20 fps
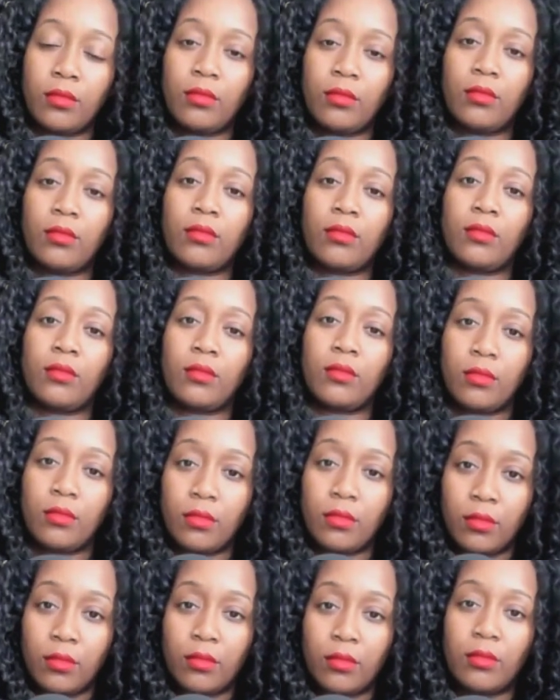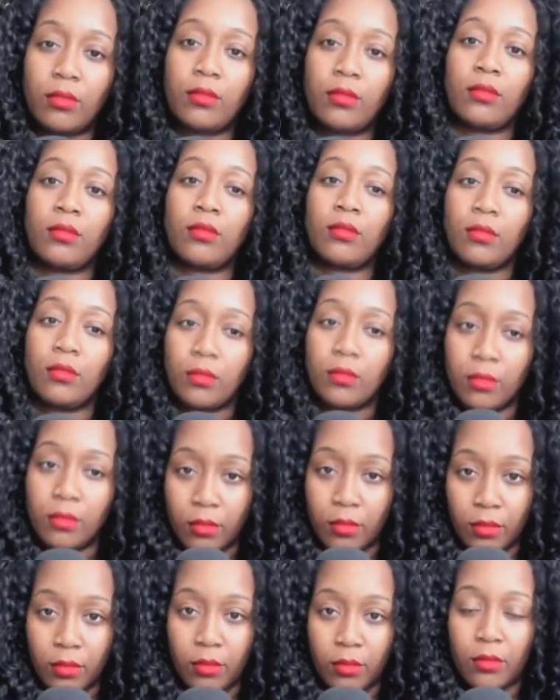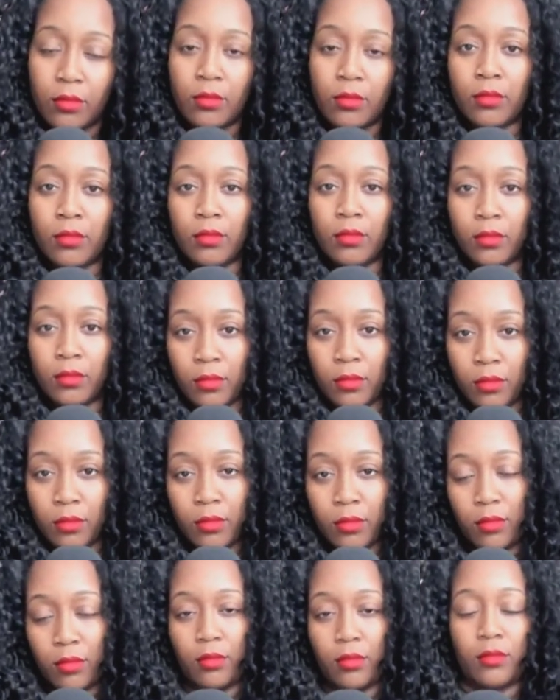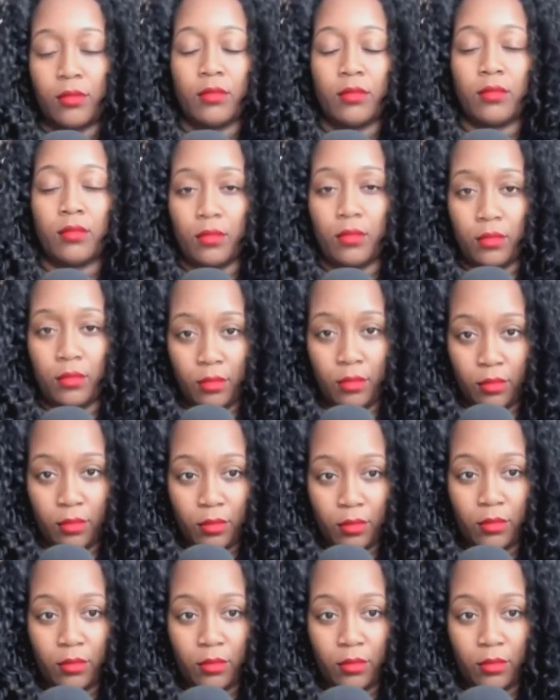No words are spoken by the person on screen.